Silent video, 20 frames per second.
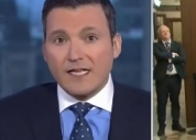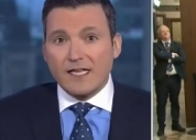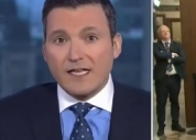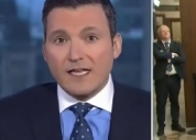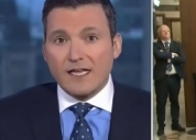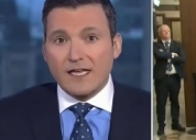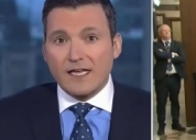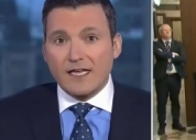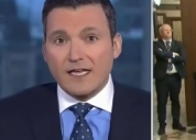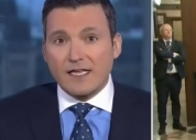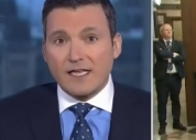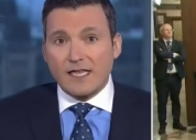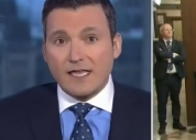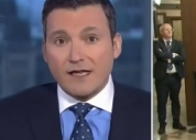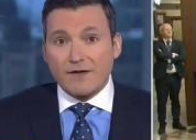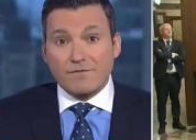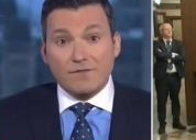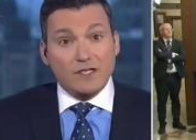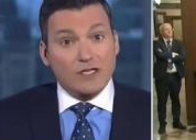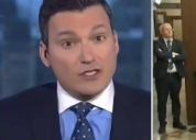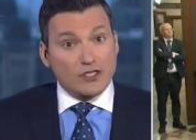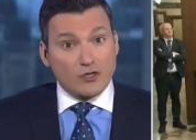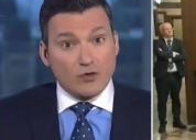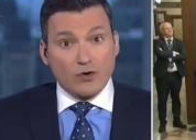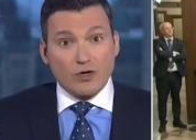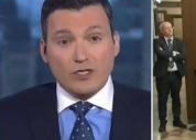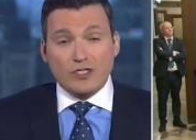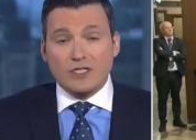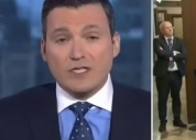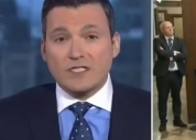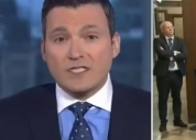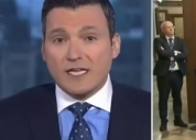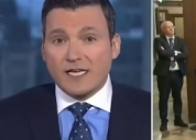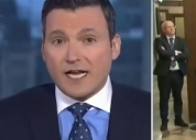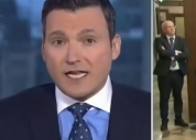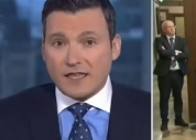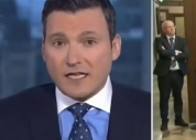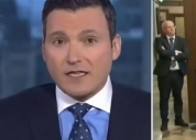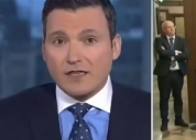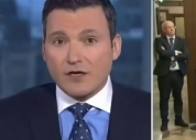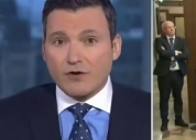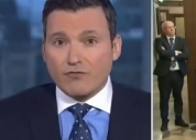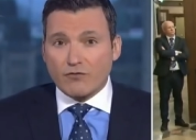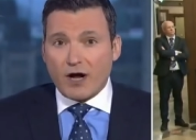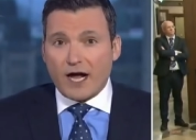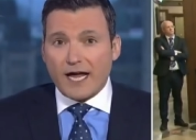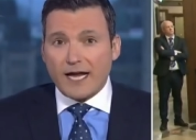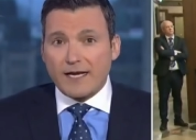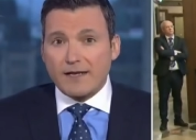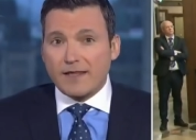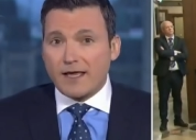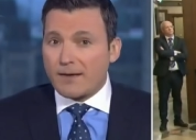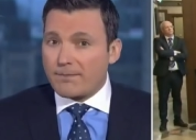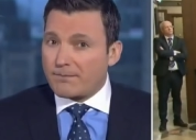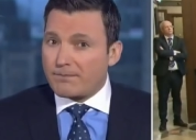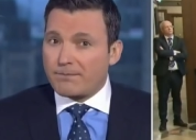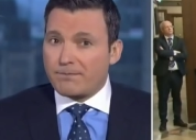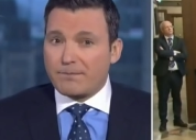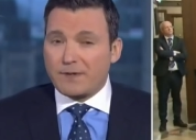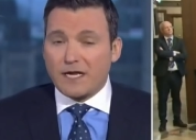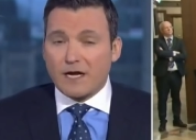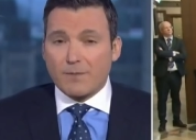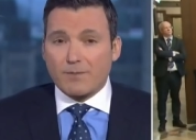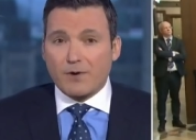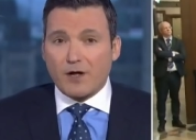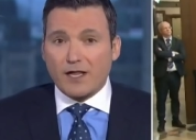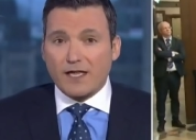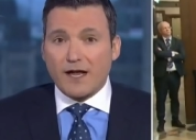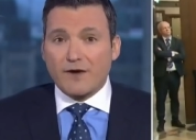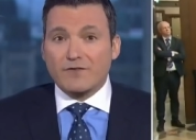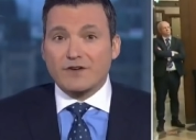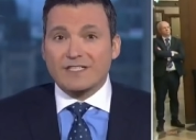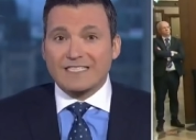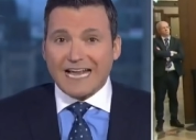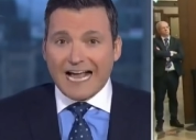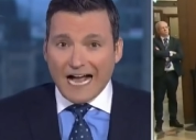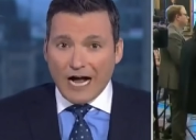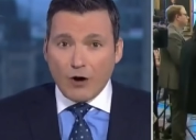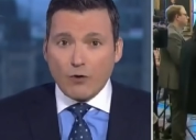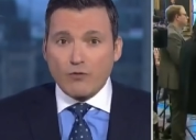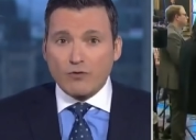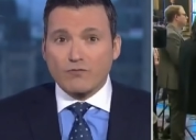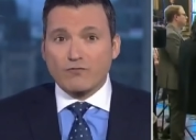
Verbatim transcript: uh, if these sources, and I think they're right, that Pierre Poilievre is out,